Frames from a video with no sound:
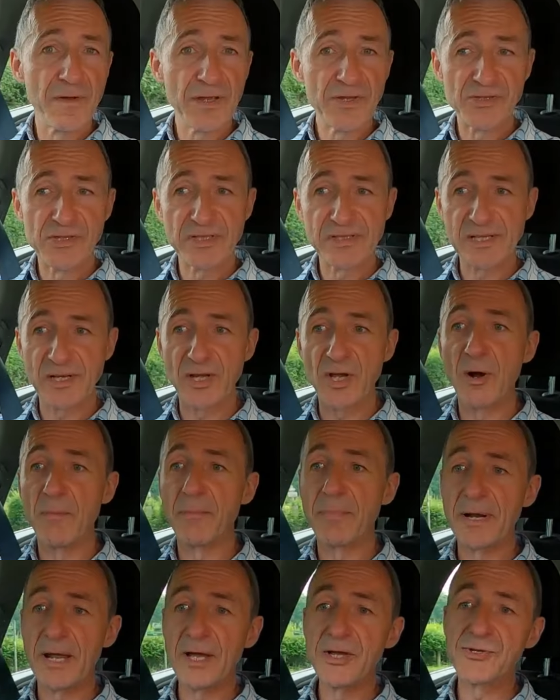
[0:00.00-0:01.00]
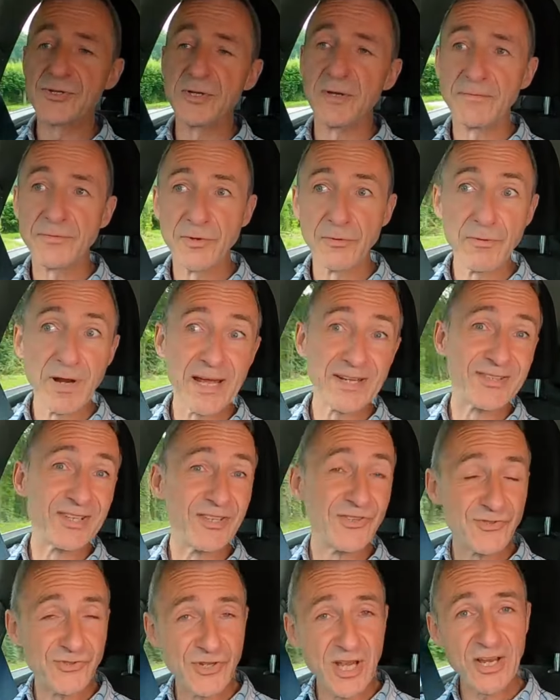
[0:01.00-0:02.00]
features a combination of
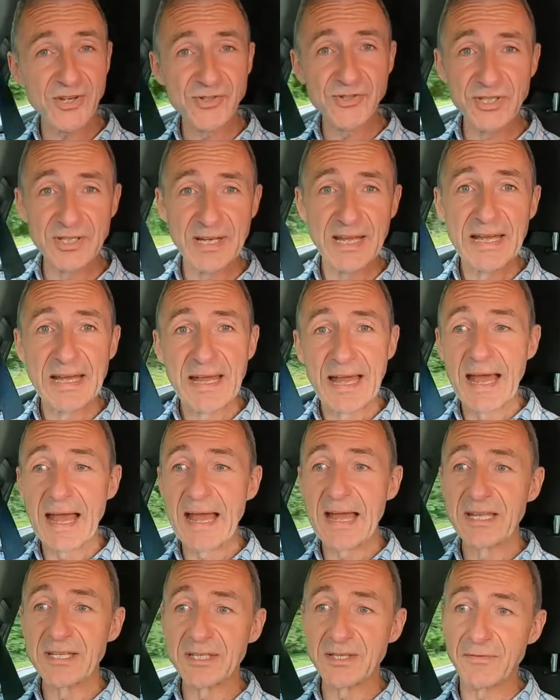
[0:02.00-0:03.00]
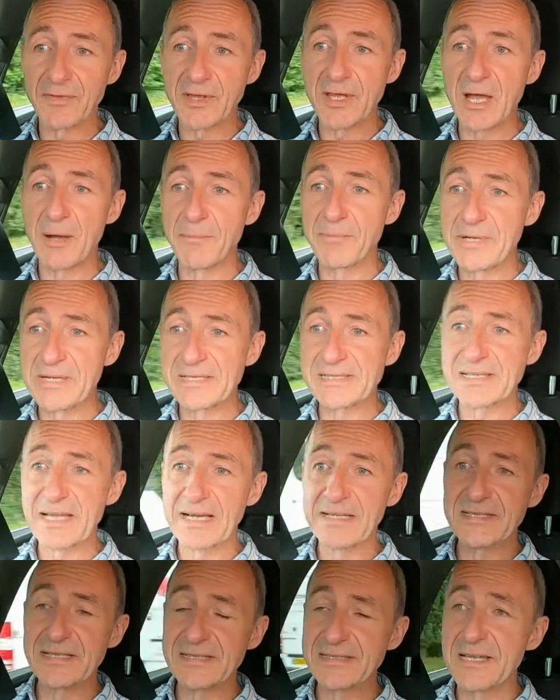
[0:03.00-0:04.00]
direct injection and of the company's
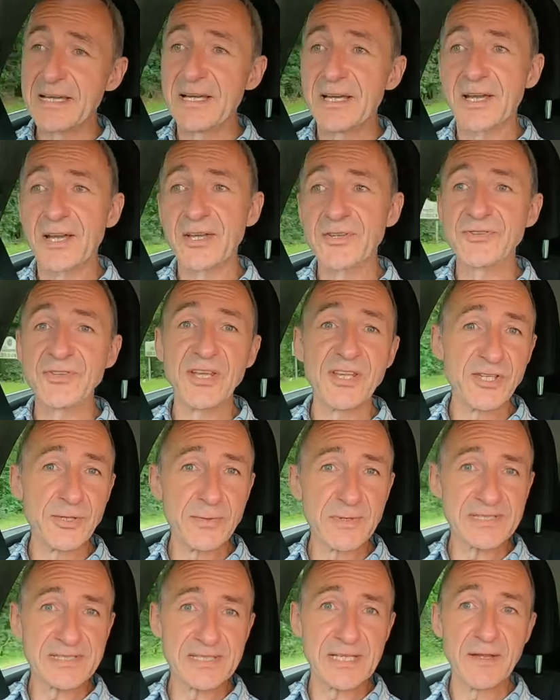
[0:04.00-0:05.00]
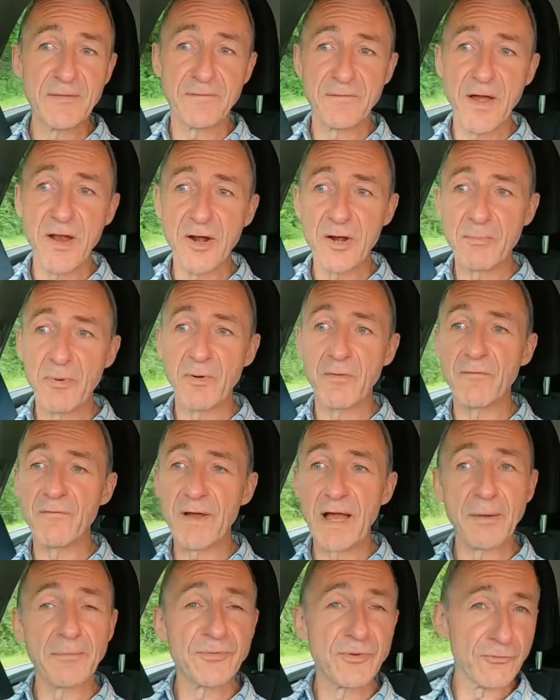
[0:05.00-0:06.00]
latest continuously variable
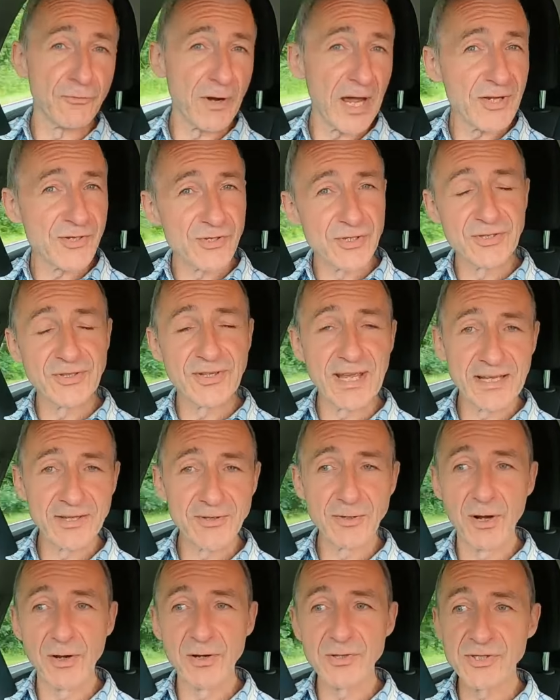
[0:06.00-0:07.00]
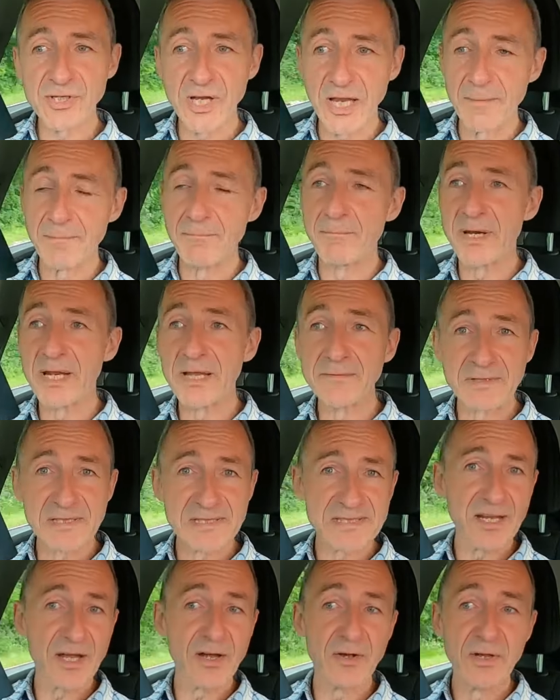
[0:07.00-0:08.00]
valve duration technology. But even
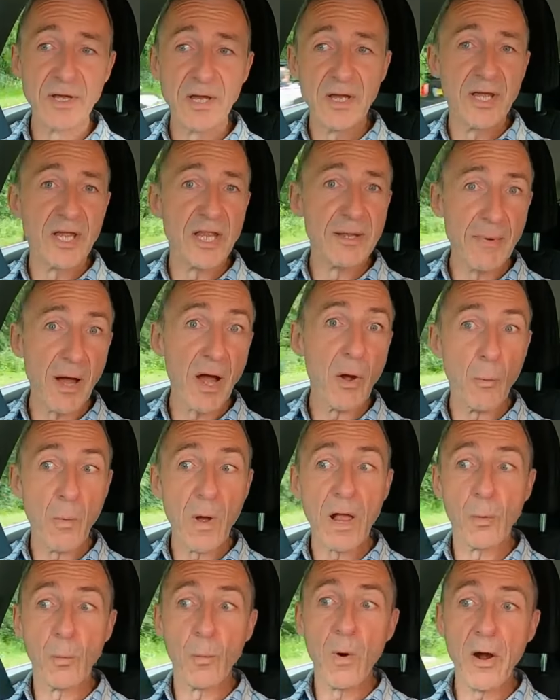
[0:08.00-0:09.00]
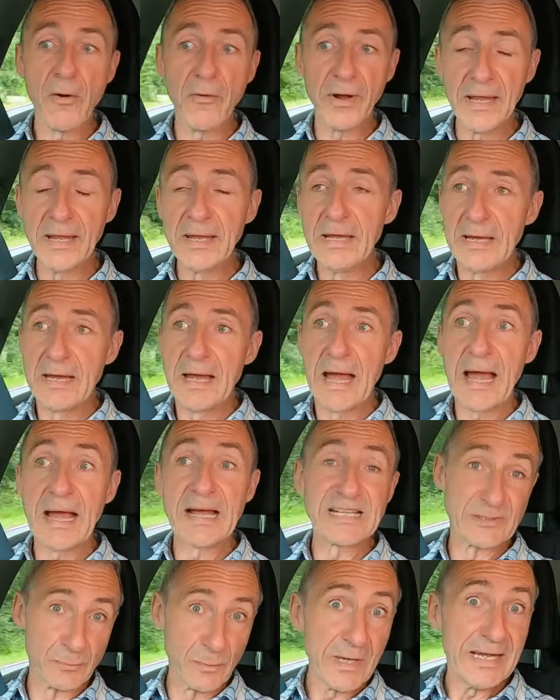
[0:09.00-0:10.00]
so, you might well worry,
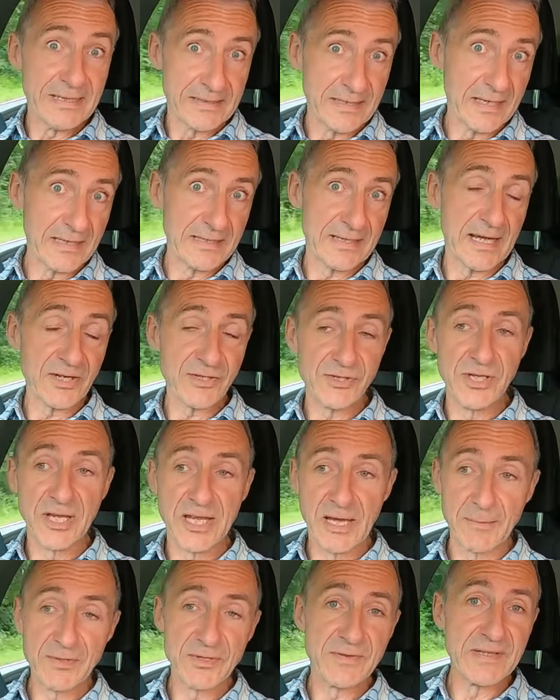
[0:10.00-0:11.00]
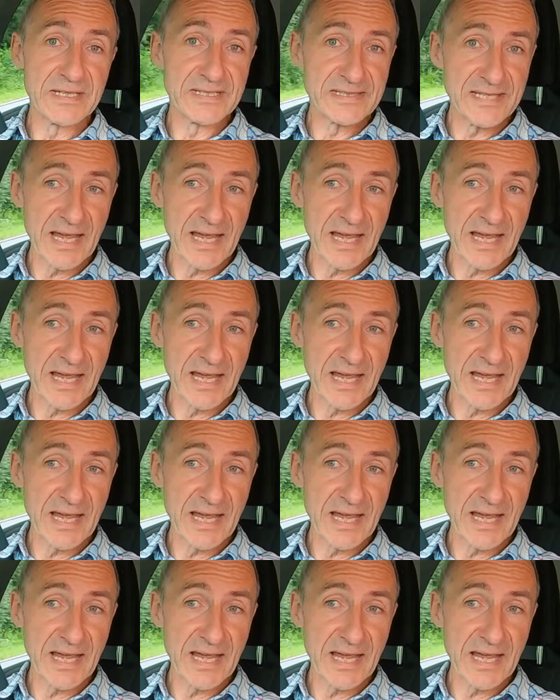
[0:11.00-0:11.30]
as we did actually coming to this